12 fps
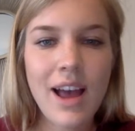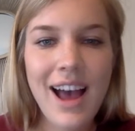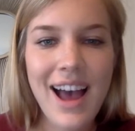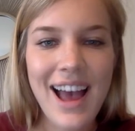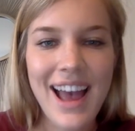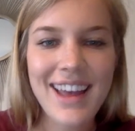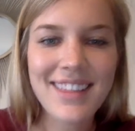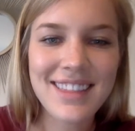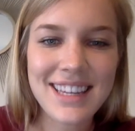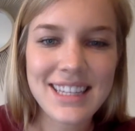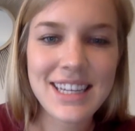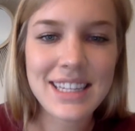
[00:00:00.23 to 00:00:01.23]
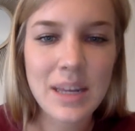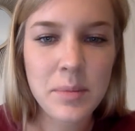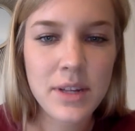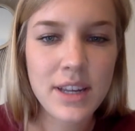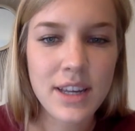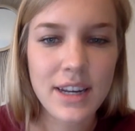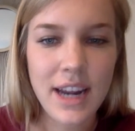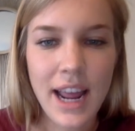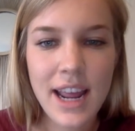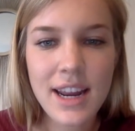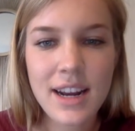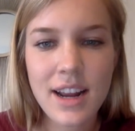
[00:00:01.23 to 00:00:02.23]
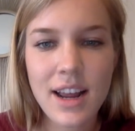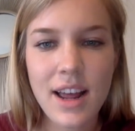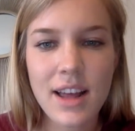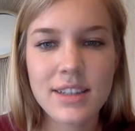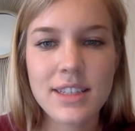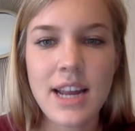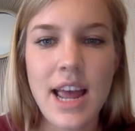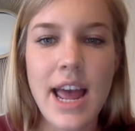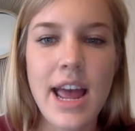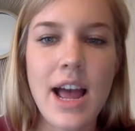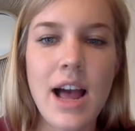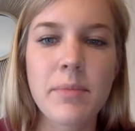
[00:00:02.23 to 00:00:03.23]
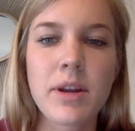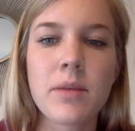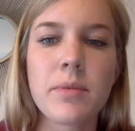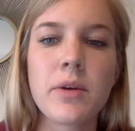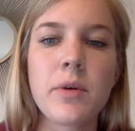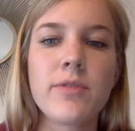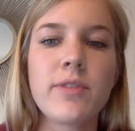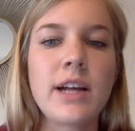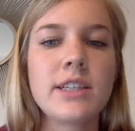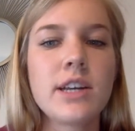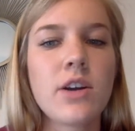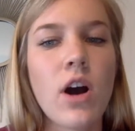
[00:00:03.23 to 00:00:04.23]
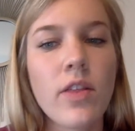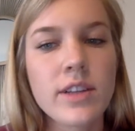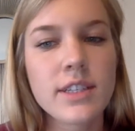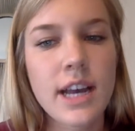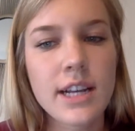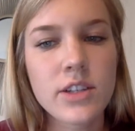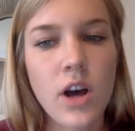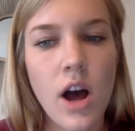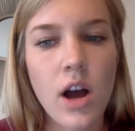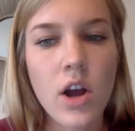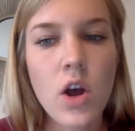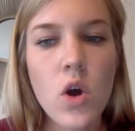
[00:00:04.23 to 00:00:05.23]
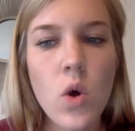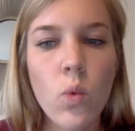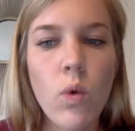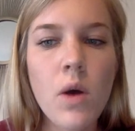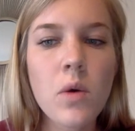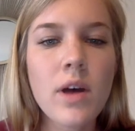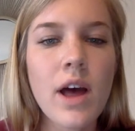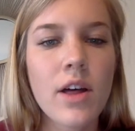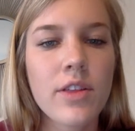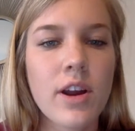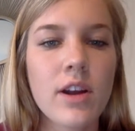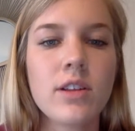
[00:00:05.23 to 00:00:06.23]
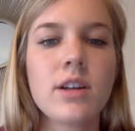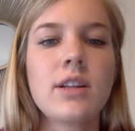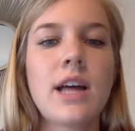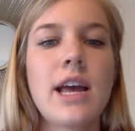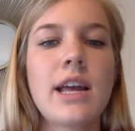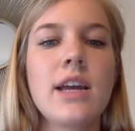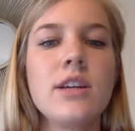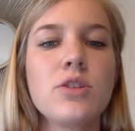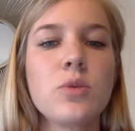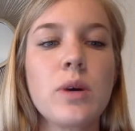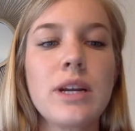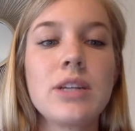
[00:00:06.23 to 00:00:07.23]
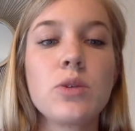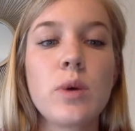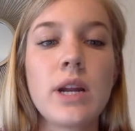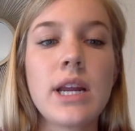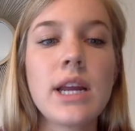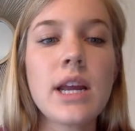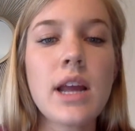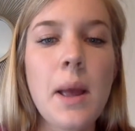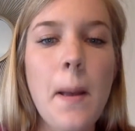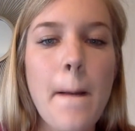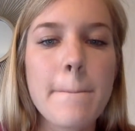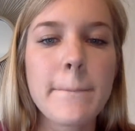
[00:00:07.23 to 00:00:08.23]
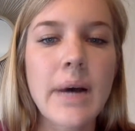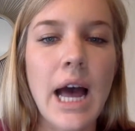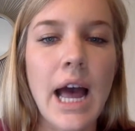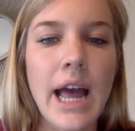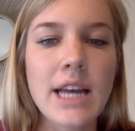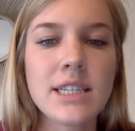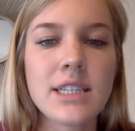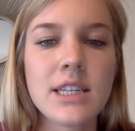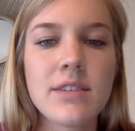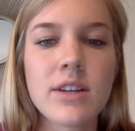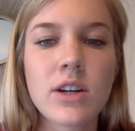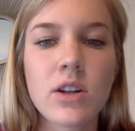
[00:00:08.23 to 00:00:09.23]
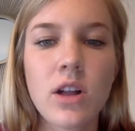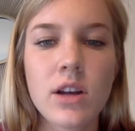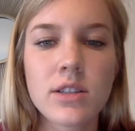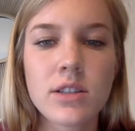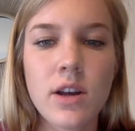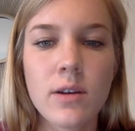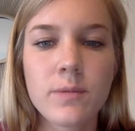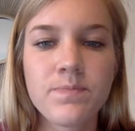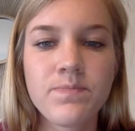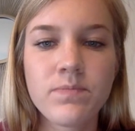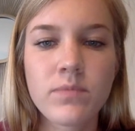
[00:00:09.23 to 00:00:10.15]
Hi, this is Emily Goodnight. Today I'm going to be reflecting on the TED Talk, What Will Healthcare Look Like in 2020 by Stephen Klosko